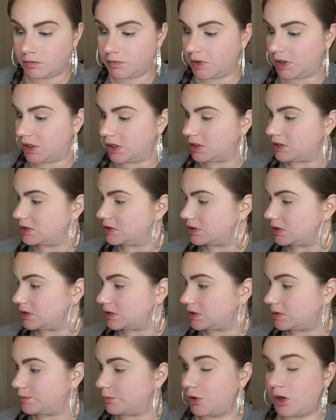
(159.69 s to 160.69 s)
Because
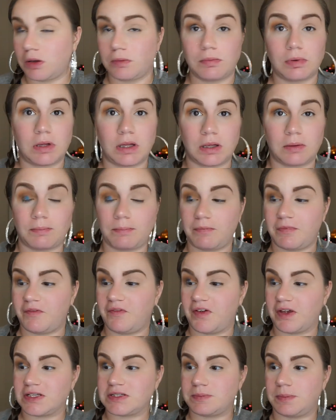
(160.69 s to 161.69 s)
spraying
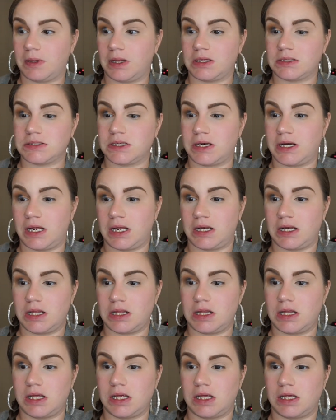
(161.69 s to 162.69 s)
Fix Plus on
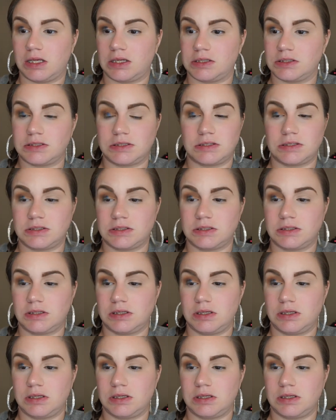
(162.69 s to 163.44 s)
anything is,